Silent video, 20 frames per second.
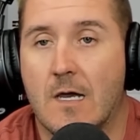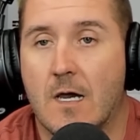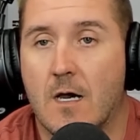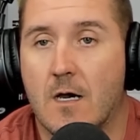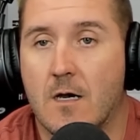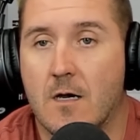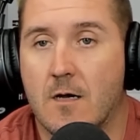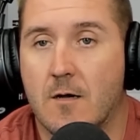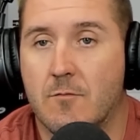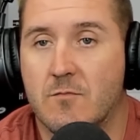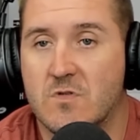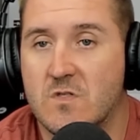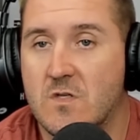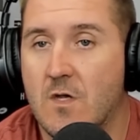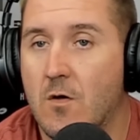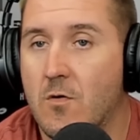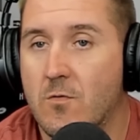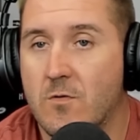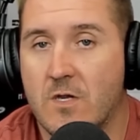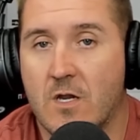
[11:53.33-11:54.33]
Um,
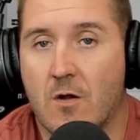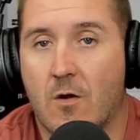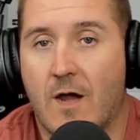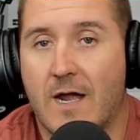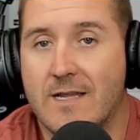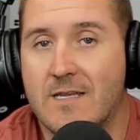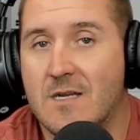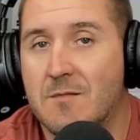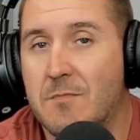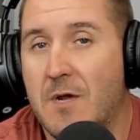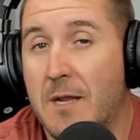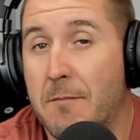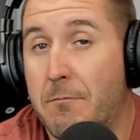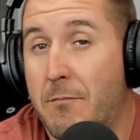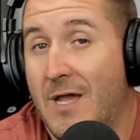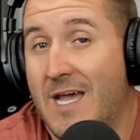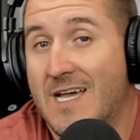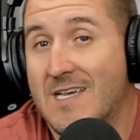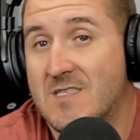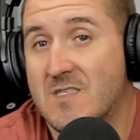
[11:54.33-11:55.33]
so, you know, I did my
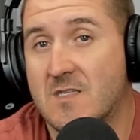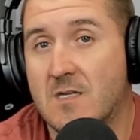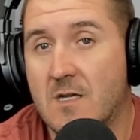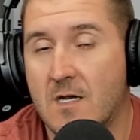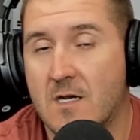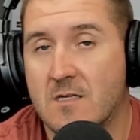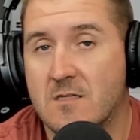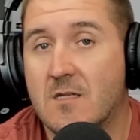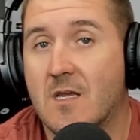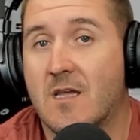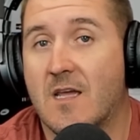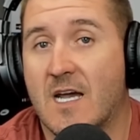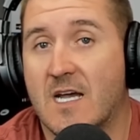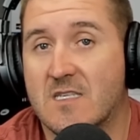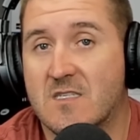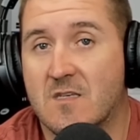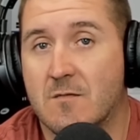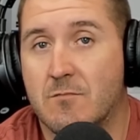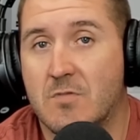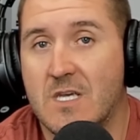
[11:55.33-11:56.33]
best to
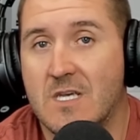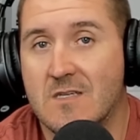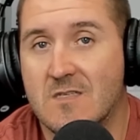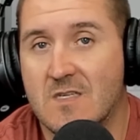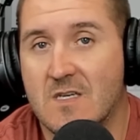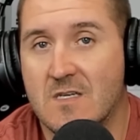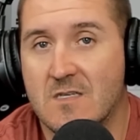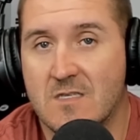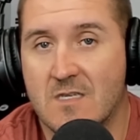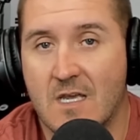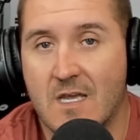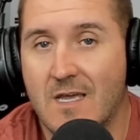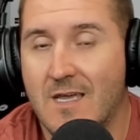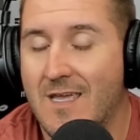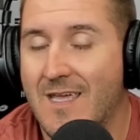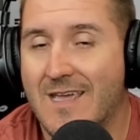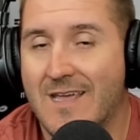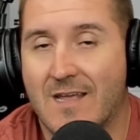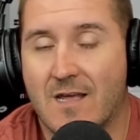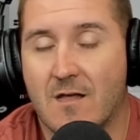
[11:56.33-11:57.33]
cut some pieces.
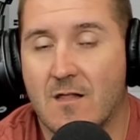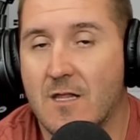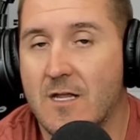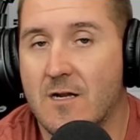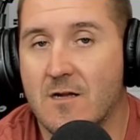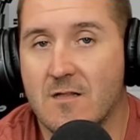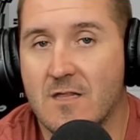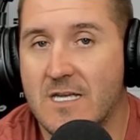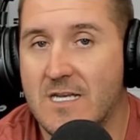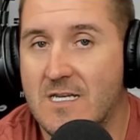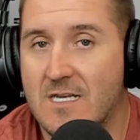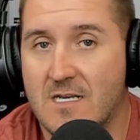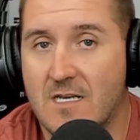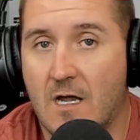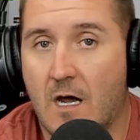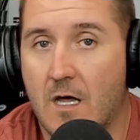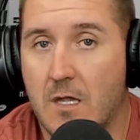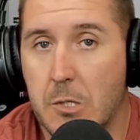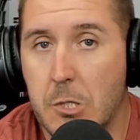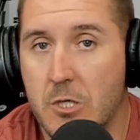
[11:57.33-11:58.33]
It clearly did
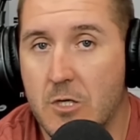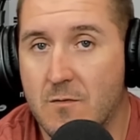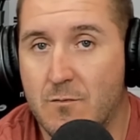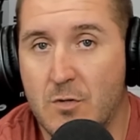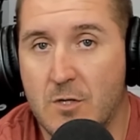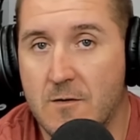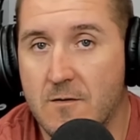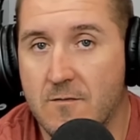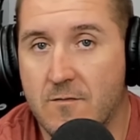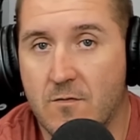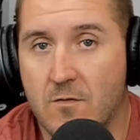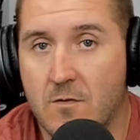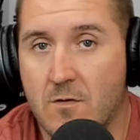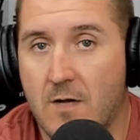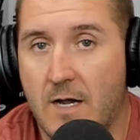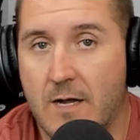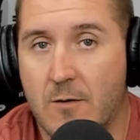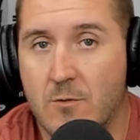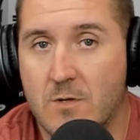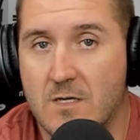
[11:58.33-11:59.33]
not look beautiful.
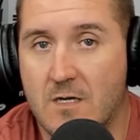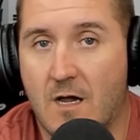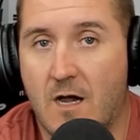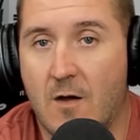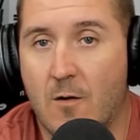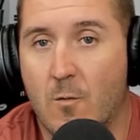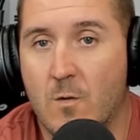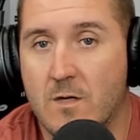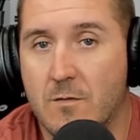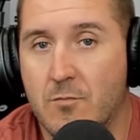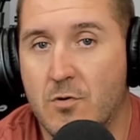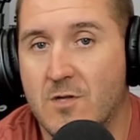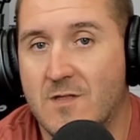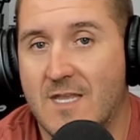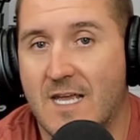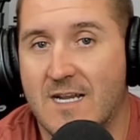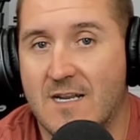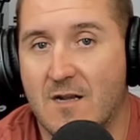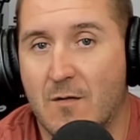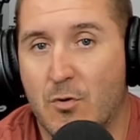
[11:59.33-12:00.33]
I would not want to put
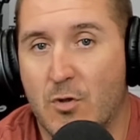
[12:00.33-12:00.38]
that in a